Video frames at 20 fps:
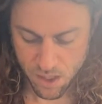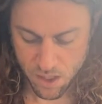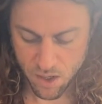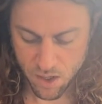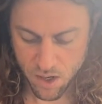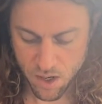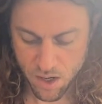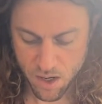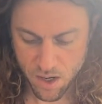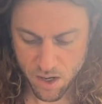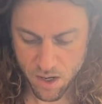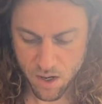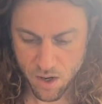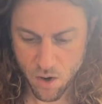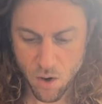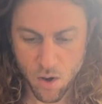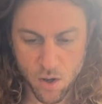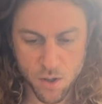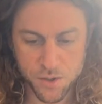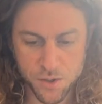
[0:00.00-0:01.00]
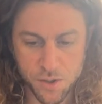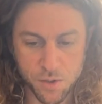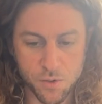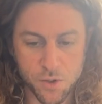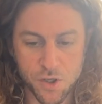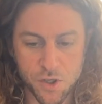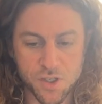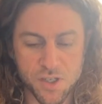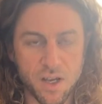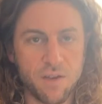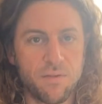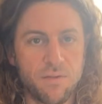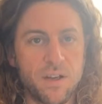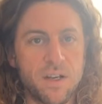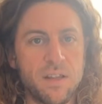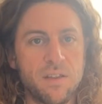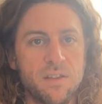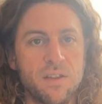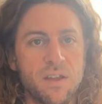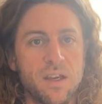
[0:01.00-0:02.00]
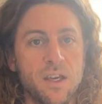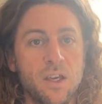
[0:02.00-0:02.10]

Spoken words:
Also just of anything.